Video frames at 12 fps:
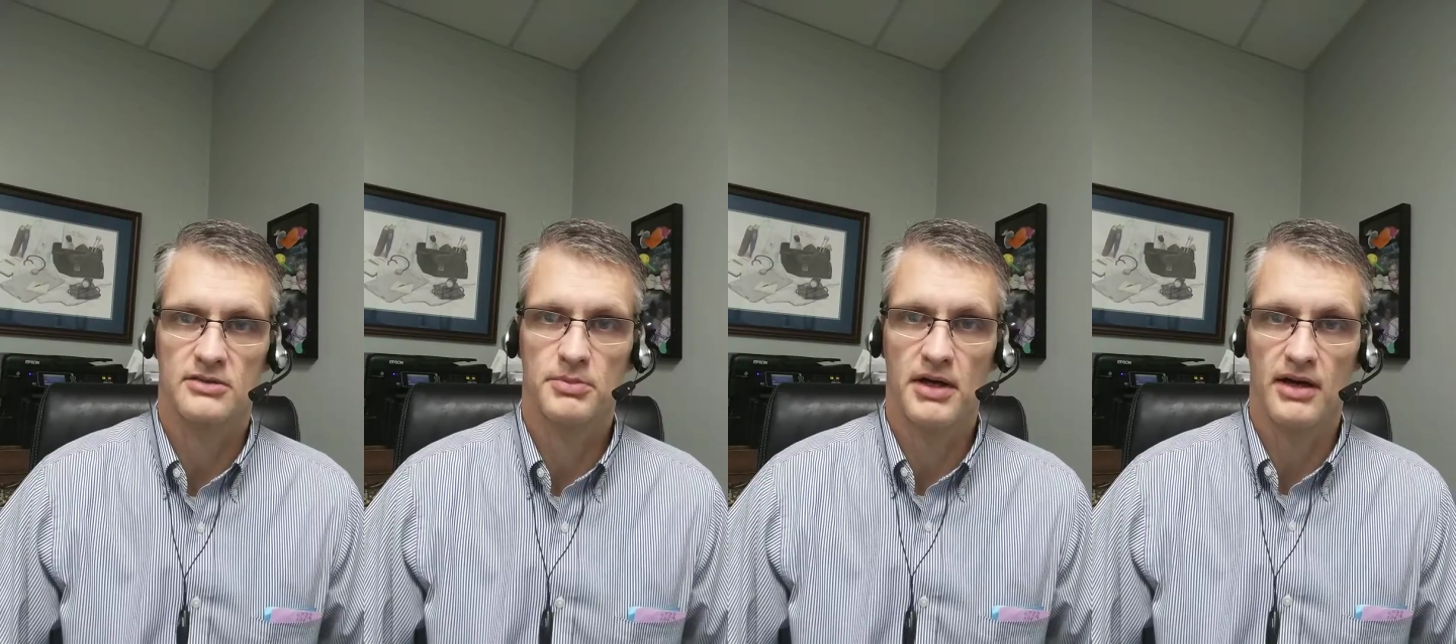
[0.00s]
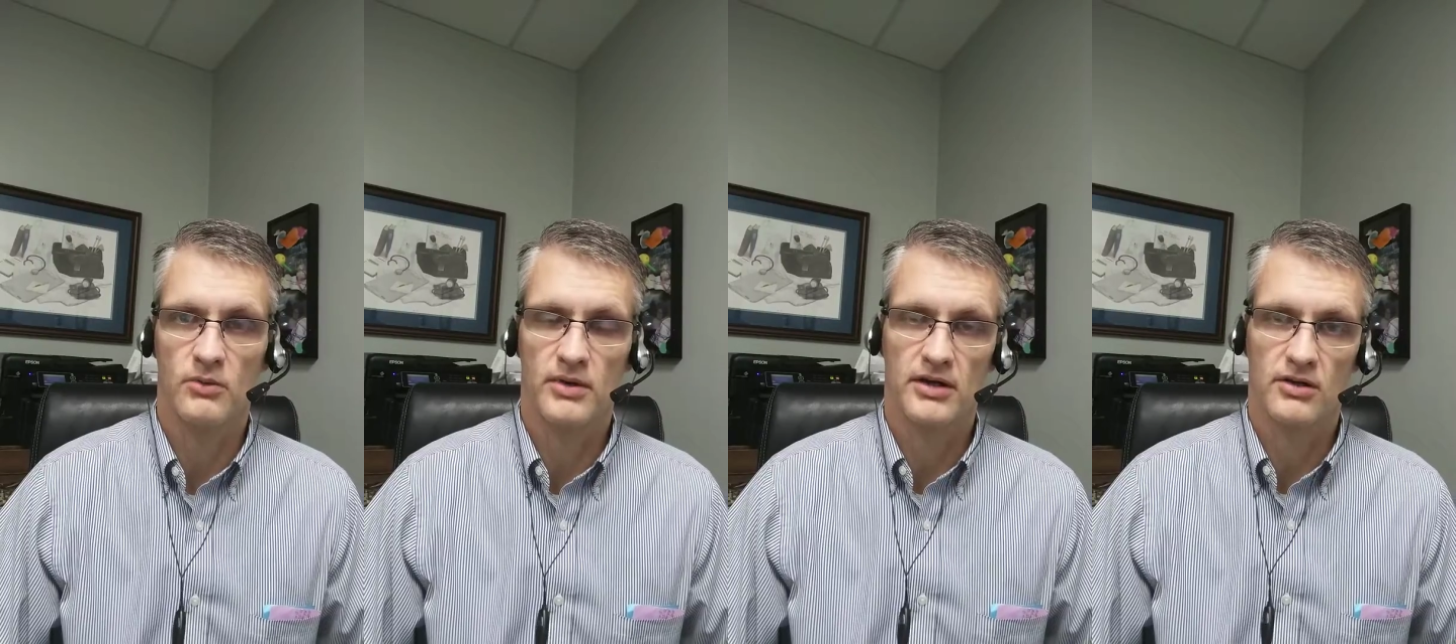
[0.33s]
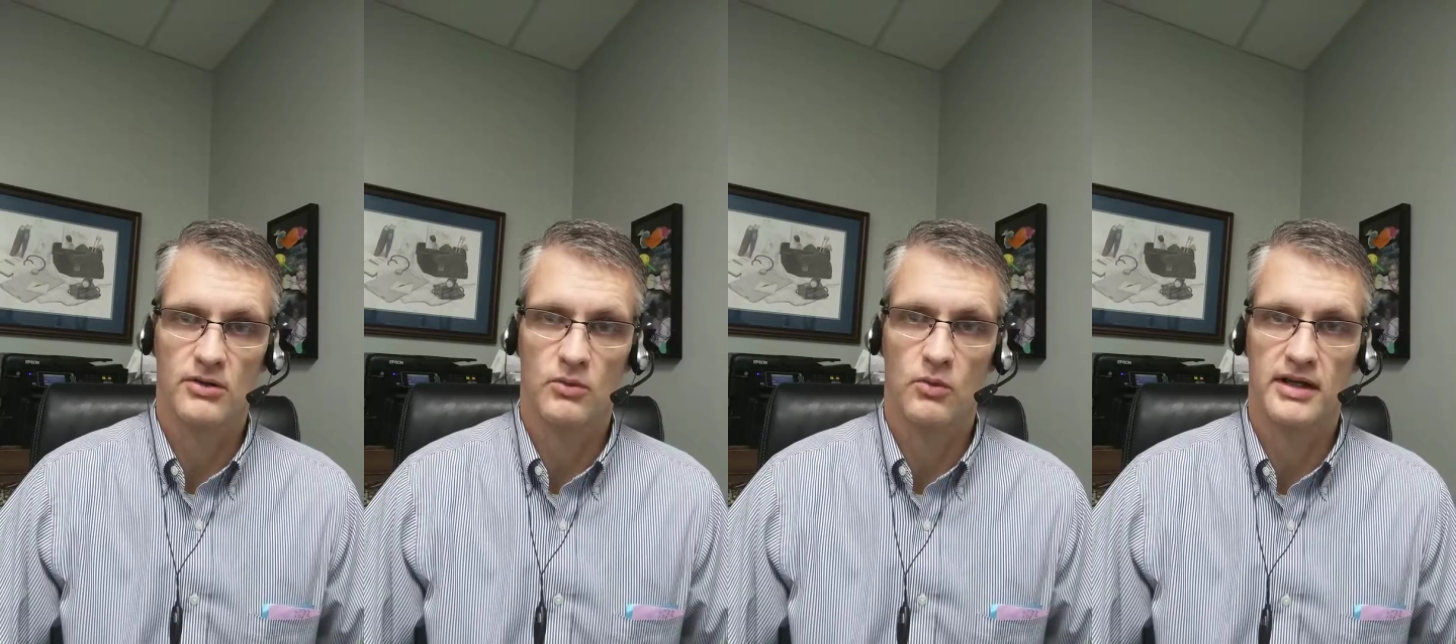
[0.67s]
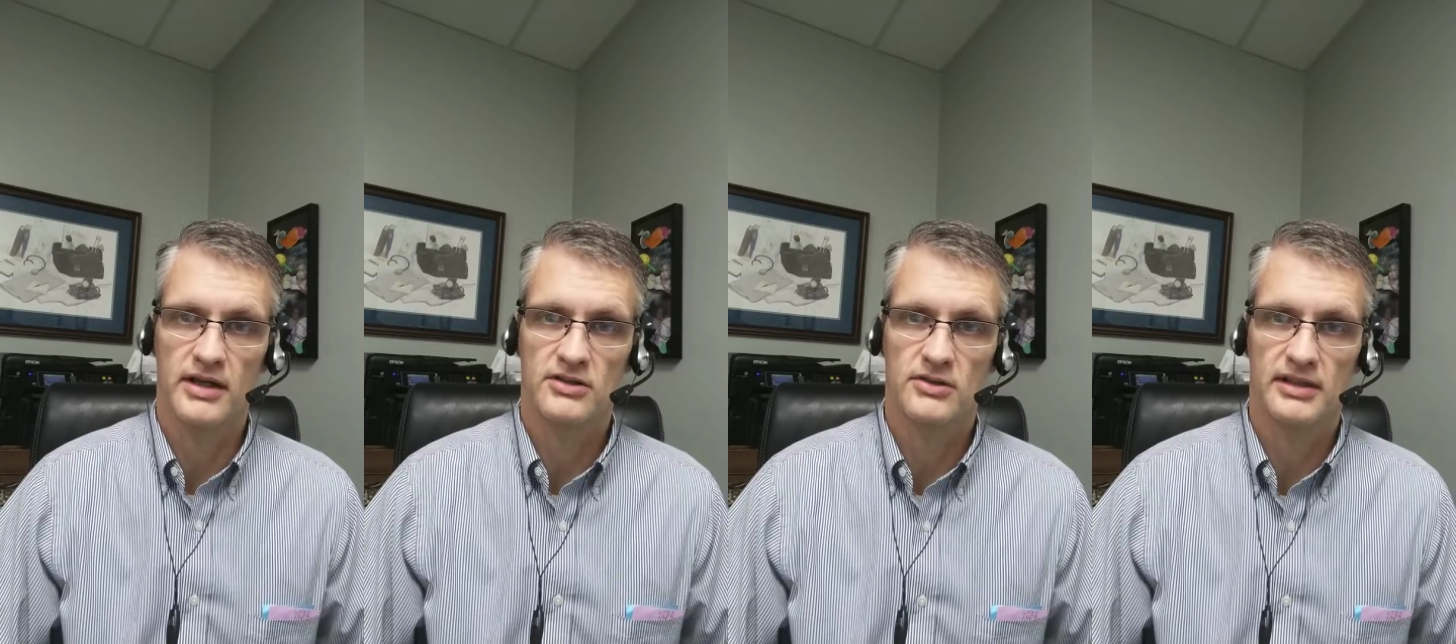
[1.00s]
but we are
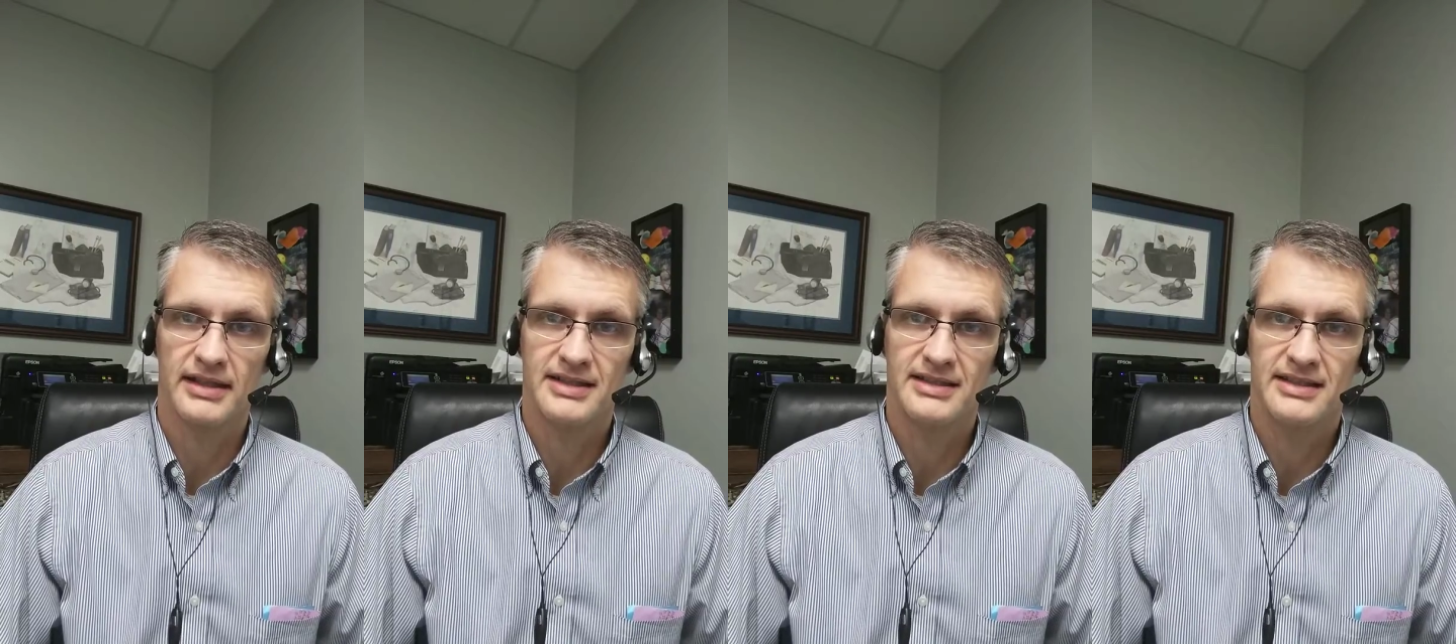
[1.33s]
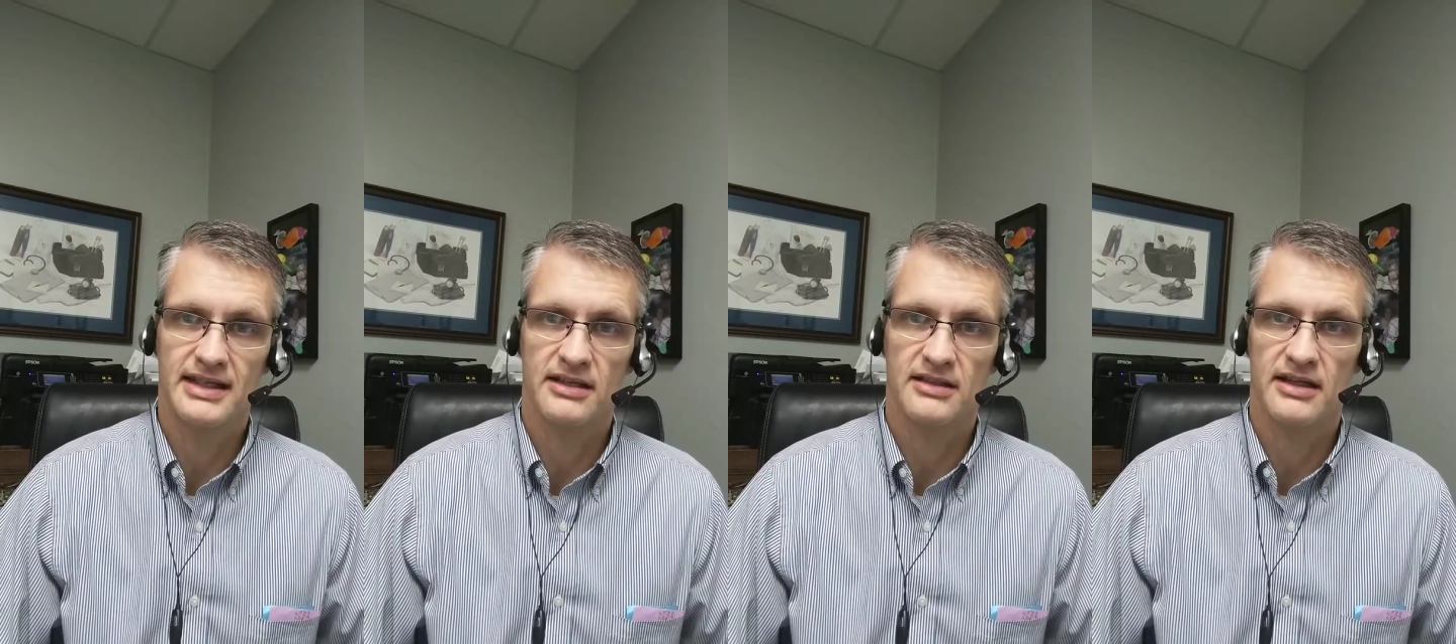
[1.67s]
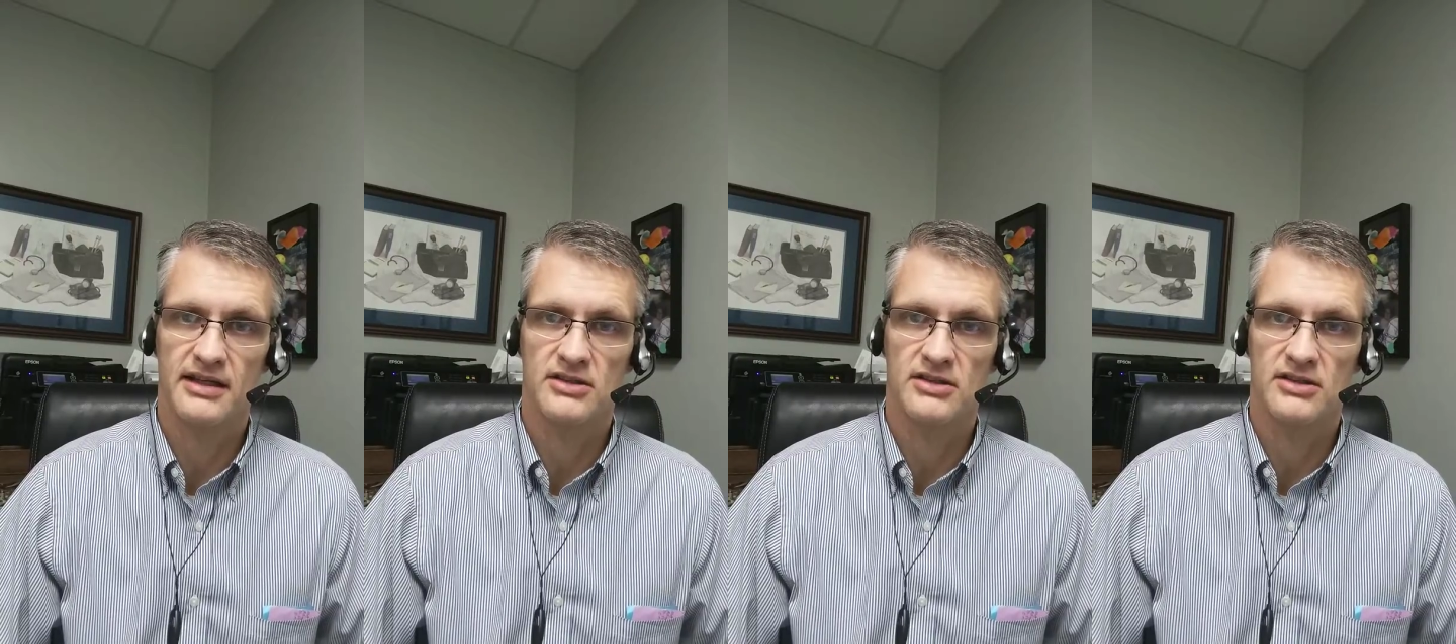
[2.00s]
wanting to at least get